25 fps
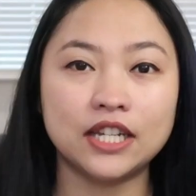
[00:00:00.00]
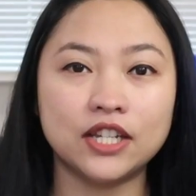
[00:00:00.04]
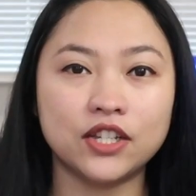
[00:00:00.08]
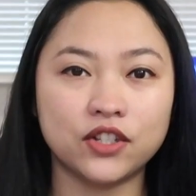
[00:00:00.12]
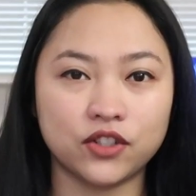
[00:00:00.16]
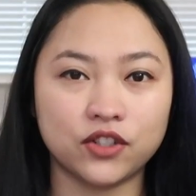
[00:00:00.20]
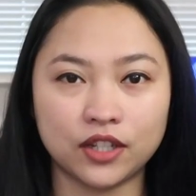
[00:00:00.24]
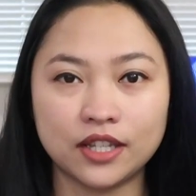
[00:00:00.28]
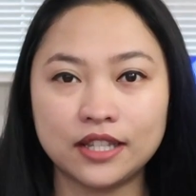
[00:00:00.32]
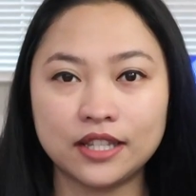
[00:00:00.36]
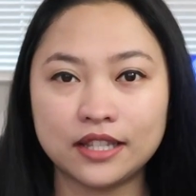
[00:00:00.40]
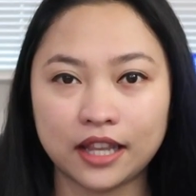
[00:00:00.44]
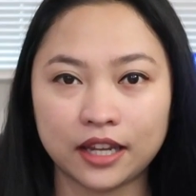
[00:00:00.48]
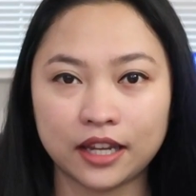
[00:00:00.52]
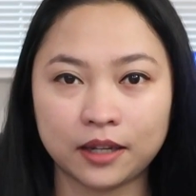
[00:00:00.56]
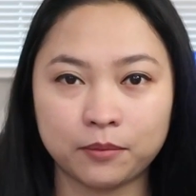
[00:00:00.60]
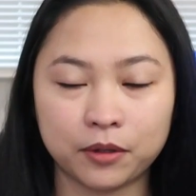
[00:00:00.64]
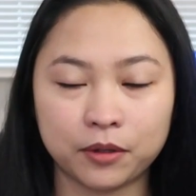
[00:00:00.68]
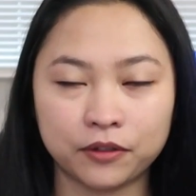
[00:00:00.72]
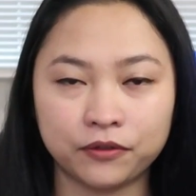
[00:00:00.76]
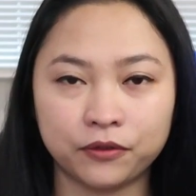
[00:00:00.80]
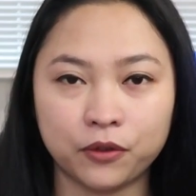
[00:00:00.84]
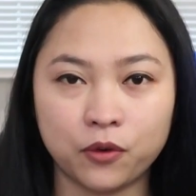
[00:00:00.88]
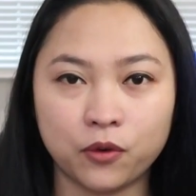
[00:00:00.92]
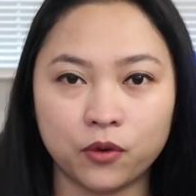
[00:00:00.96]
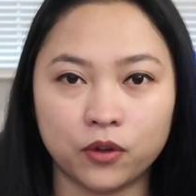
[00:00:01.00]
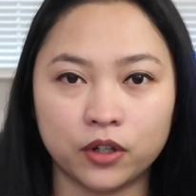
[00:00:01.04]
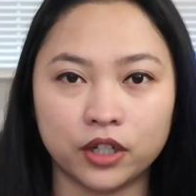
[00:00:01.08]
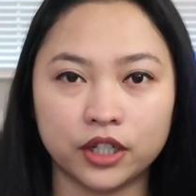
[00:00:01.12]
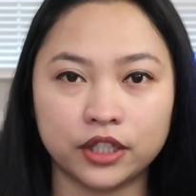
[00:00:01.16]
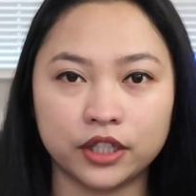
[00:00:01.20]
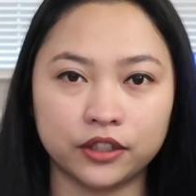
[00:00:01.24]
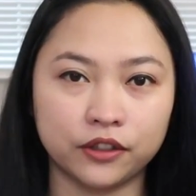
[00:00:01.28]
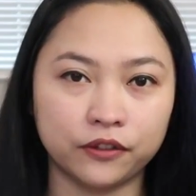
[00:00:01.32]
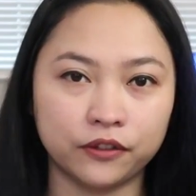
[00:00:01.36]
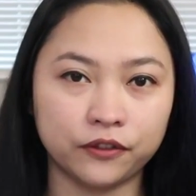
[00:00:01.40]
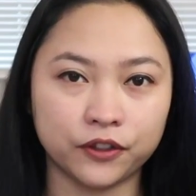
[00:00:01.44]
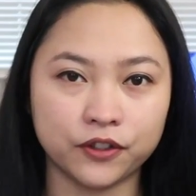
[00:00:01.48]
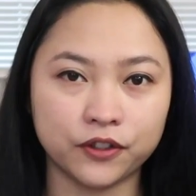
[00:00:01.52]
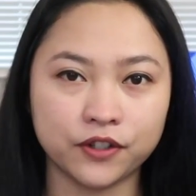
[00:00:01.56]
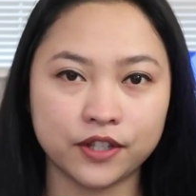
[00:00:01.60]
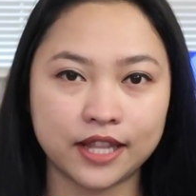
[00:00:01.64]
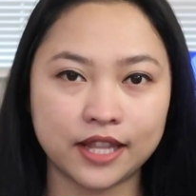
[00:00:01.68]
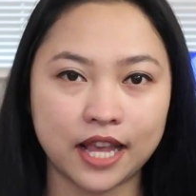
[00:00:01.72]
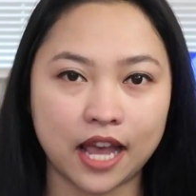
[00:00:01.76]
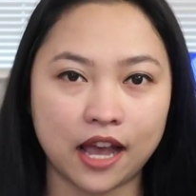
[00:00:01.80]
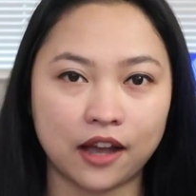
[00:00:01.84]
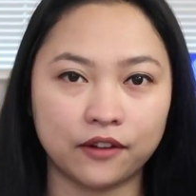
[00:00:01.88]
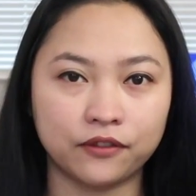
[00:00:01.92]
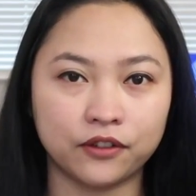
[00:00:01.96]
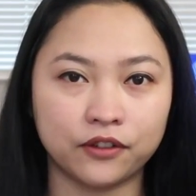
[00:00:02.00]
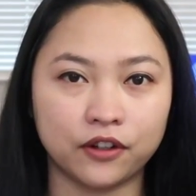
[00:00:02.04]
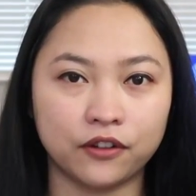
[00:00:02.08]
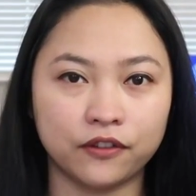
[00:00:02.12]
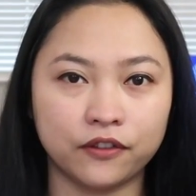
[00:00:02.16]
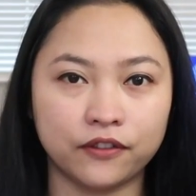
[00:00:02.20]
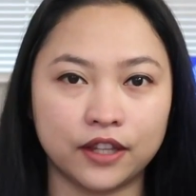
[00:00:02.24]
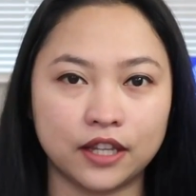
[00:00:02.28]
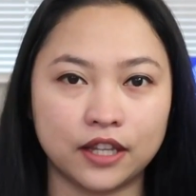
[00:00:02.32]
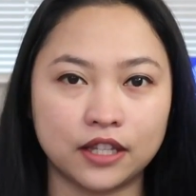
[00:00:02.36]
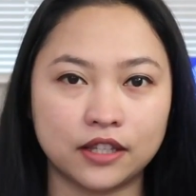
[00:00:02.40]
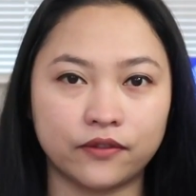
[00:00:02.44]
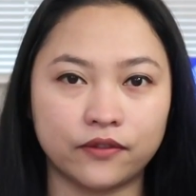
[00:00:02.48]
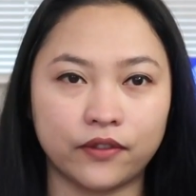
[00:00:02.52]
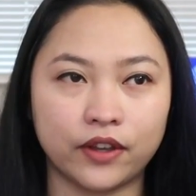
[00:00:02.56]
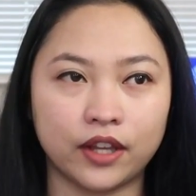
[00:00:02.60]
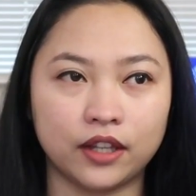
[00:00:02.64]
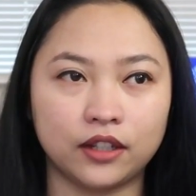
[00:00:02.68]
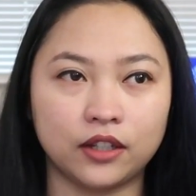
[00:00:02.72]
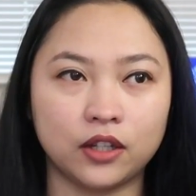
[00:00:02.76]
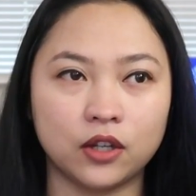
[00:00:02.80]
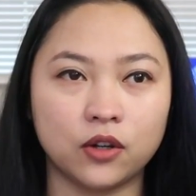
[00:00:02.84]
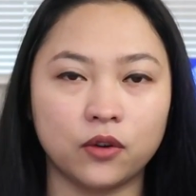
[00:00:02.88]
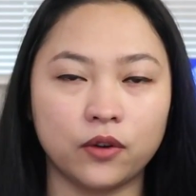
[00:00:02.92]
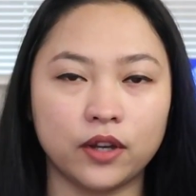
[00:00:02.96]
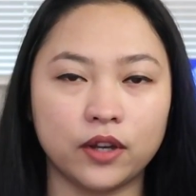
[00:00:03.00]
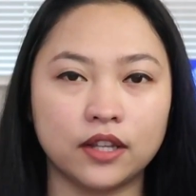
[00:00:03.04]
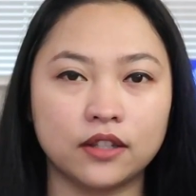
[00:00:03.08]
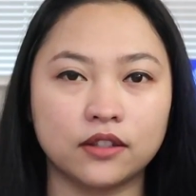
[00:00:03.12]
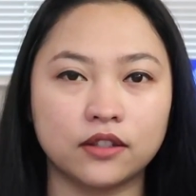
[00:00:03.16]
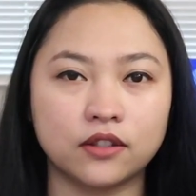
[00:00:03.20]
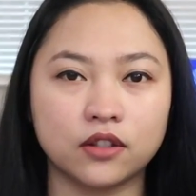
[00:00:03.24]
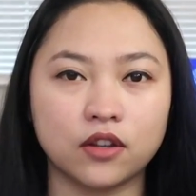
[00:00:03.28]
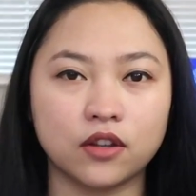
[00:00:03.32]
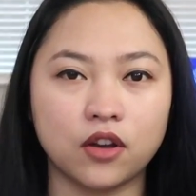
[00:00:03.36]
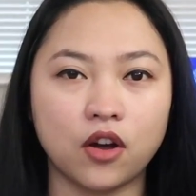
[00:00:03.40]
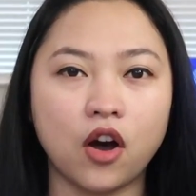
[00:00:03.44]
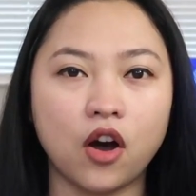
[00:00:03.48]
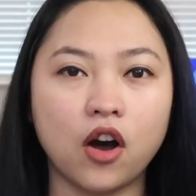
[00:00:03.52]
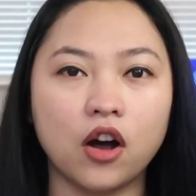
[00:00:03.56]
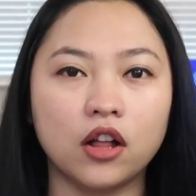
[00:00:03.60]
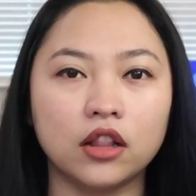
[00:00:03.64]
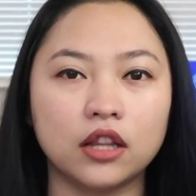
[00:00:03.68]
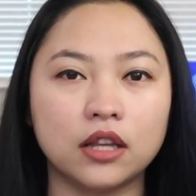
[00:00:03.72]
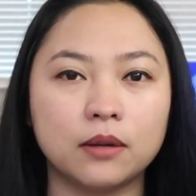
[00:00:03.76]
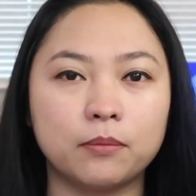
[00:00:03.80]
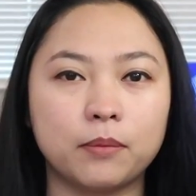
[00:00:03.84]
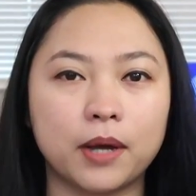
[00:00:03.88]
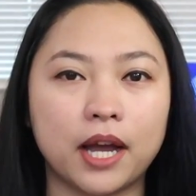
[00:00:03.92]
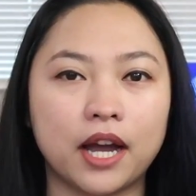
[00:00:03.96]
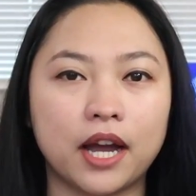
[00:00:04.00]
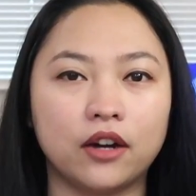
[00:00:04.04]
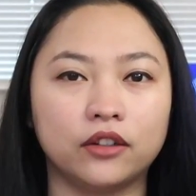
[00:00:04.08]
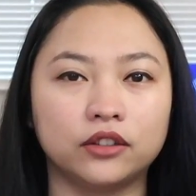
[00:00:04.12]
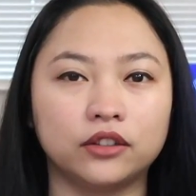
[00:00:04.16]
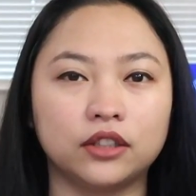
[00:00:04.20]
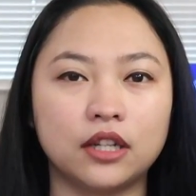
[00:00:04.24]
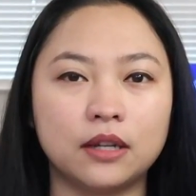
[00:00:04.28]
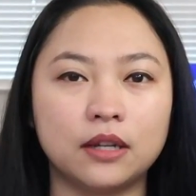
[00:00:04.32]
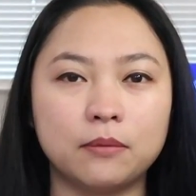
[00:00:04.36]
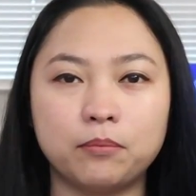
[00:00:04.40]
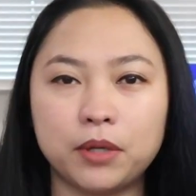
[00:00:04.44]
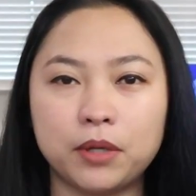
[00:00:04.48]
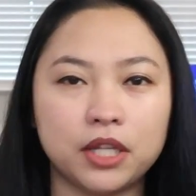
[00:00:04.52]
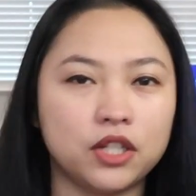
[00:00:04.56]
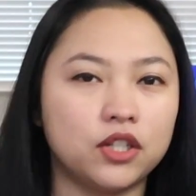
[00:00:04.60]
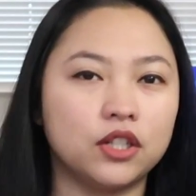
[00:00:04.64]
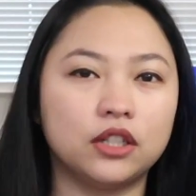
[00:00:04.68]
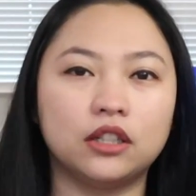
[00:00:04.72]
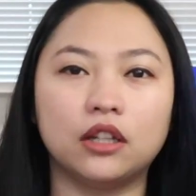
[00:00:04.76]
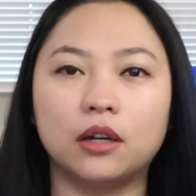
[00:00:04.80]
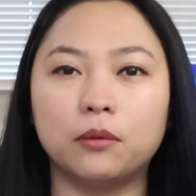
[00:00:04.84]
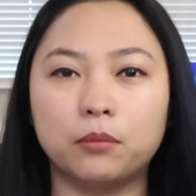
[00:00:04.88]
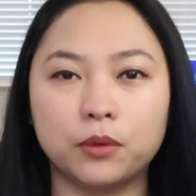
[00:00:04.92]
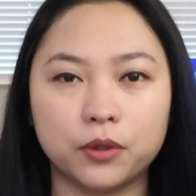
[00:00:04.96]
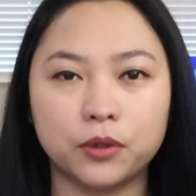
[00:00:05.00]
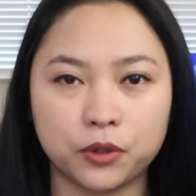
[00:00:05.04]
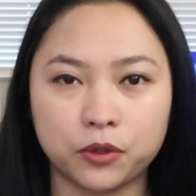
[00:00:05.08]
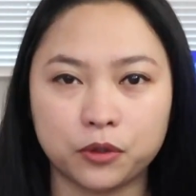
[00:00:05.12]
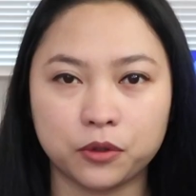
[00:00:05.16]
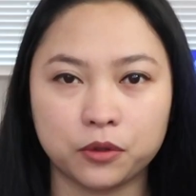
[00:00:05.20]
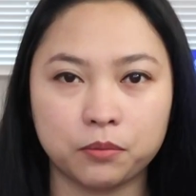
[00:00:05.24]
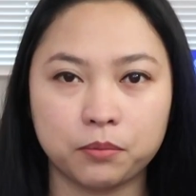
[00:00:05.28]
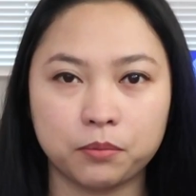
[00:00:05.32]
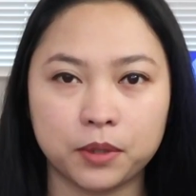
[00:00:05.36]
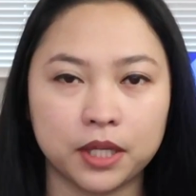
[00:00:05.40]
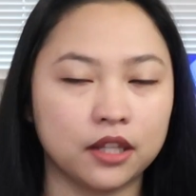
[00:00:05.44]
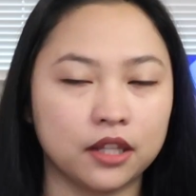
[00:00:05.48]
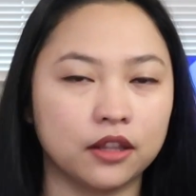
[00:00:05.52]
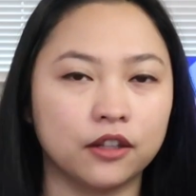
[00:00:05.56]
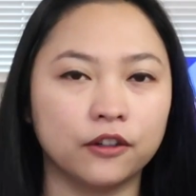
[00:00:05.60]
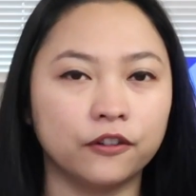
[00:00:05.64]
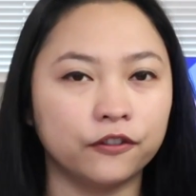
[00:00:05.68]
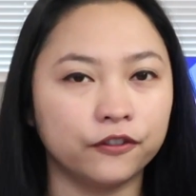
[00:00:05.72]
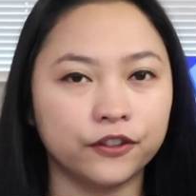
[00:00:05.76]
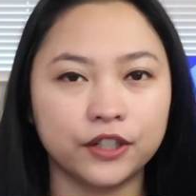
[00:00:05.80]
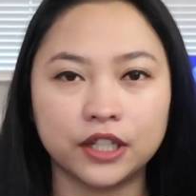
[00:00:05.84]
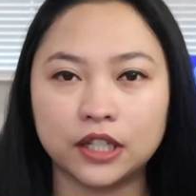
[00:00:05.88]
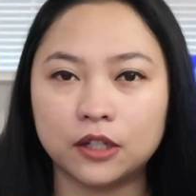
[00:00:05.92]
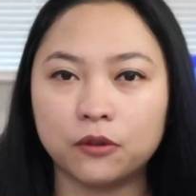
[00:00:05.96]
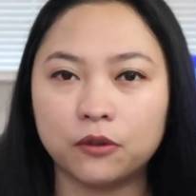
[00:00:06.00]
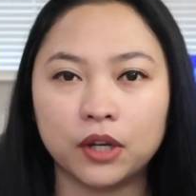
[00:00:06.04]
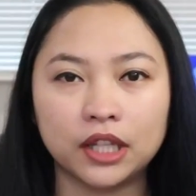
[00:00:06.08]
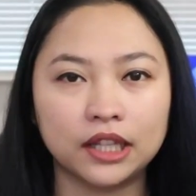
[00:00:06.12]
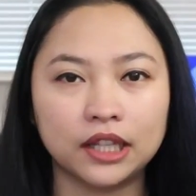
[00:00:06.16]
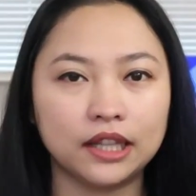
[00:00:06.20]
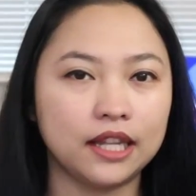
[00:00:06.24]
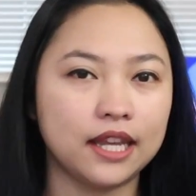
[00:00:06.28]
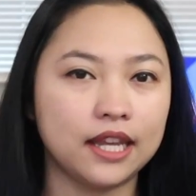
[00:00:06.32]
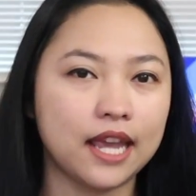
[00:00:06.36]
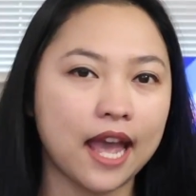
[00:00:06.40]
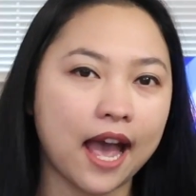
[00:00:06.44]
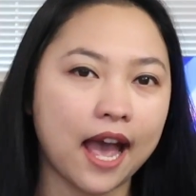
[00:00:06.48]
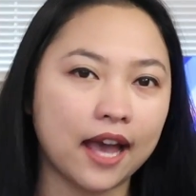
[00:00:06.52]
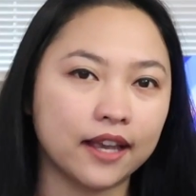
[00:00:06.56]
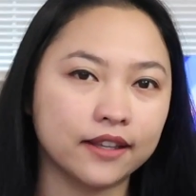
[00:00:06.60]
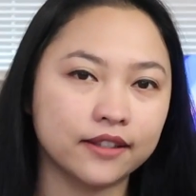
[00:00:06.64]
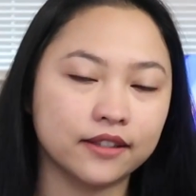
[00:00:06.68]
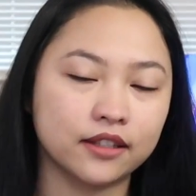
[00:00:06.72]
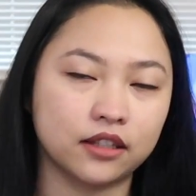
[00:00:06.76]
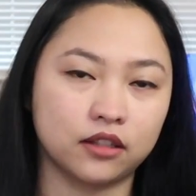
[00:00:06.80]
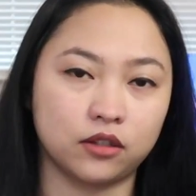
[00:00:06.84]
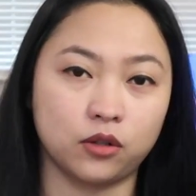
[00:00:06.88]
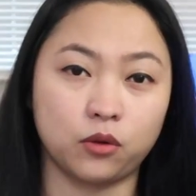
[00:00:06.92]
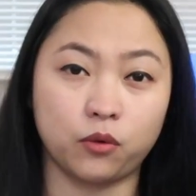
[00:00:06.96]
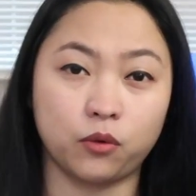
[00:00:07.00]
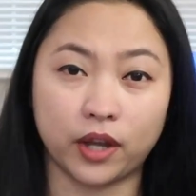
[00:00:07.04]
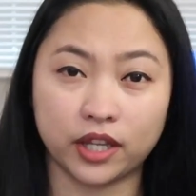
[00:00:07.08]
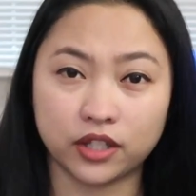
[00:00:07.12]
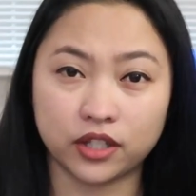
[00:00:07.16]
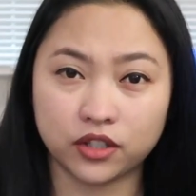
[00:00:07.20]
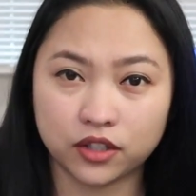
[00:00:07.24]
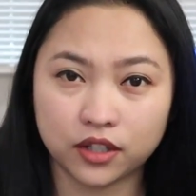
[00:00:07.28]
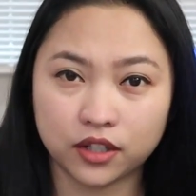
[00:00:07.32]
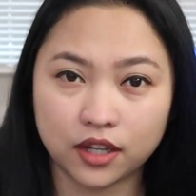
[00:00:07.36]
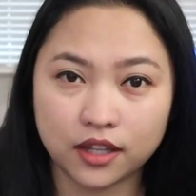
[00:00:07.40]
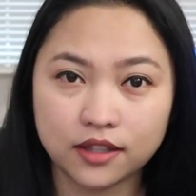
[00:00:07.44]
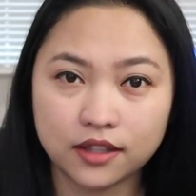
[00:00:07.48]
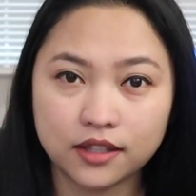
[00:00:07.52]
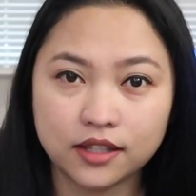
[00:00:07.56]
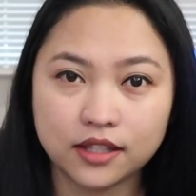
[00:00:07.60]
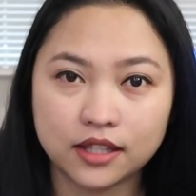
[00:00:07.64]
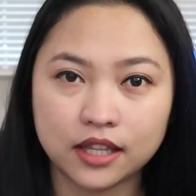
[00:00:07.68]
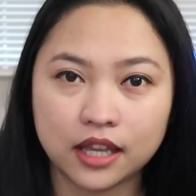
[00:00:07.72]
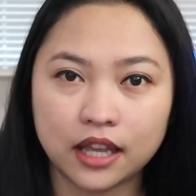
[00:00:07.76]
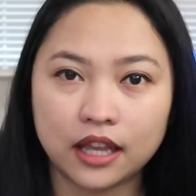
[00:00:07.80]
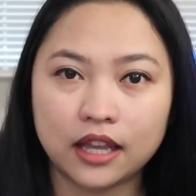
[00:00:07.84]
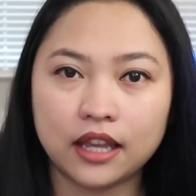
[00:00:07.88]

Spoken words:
Just like before, the first half of this video is all about PGWP, the frequently asked questions,